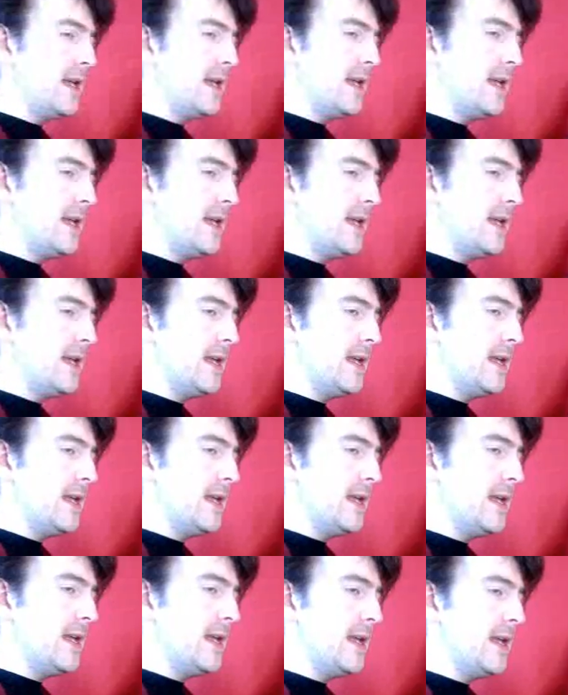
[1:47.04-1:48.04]
is a serious
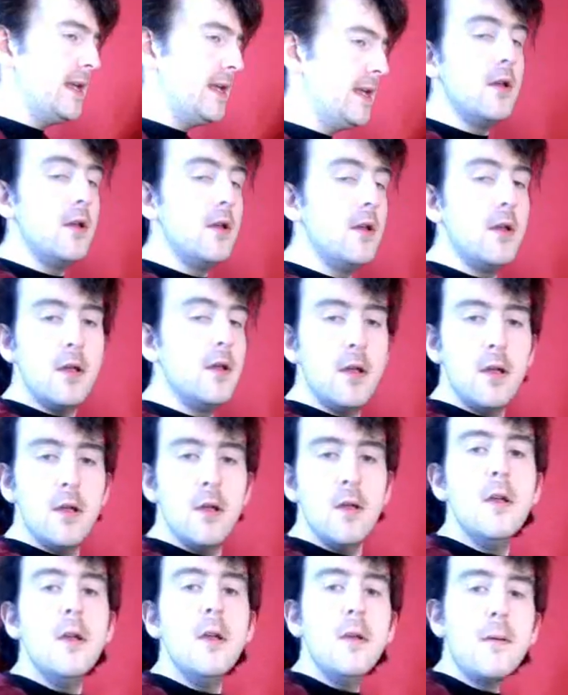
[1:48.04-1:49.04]
thing, people.
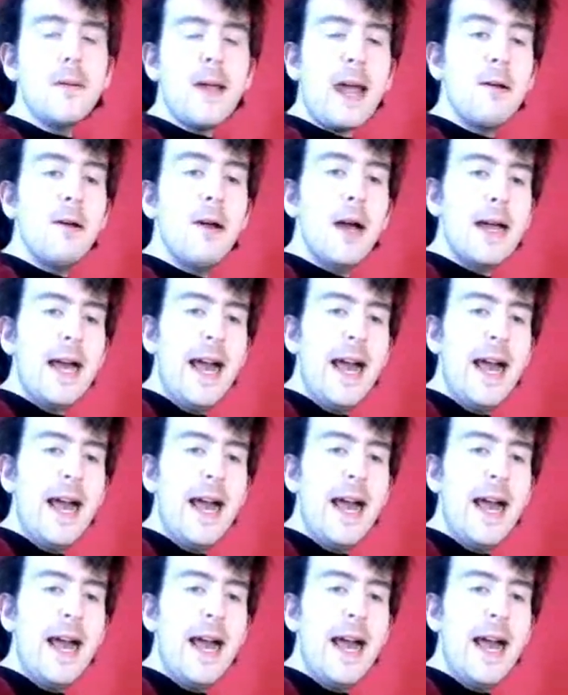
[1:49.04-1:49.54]
Yeah.